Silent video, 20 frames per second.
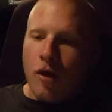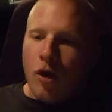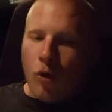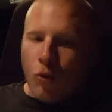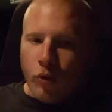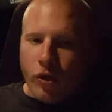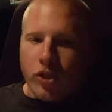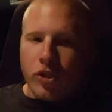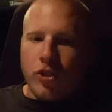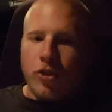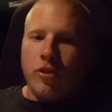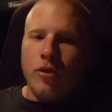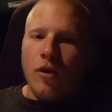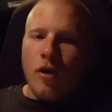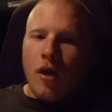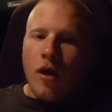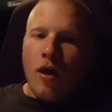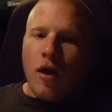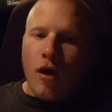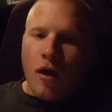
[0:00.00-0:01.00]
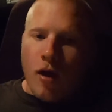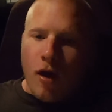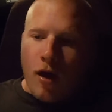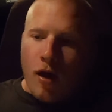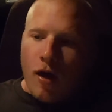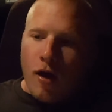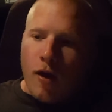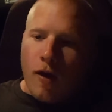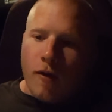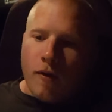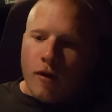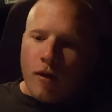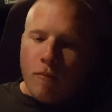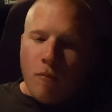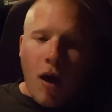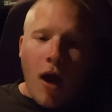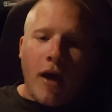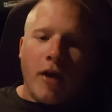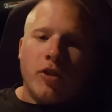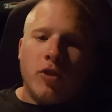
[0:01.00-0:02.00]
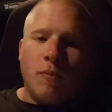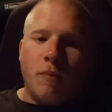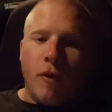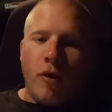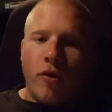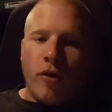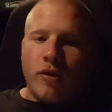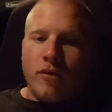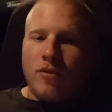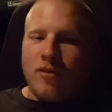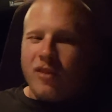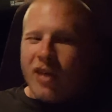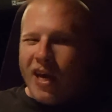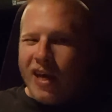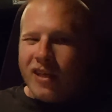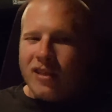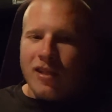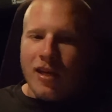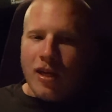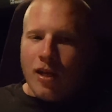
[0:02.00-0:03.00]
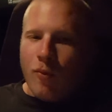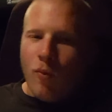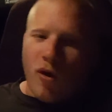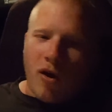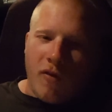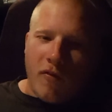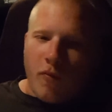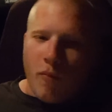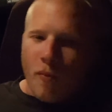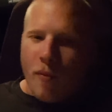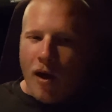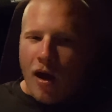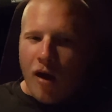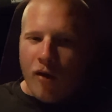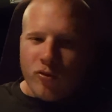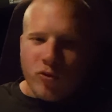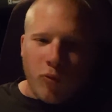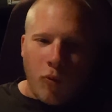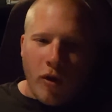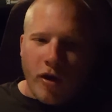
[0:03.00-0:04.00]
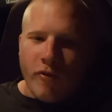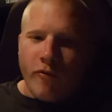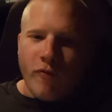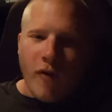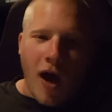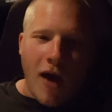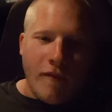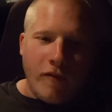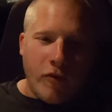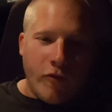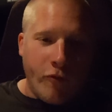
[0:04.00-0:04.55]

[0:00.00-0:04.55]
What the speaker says: which in my experience takes anywhere from about 25 to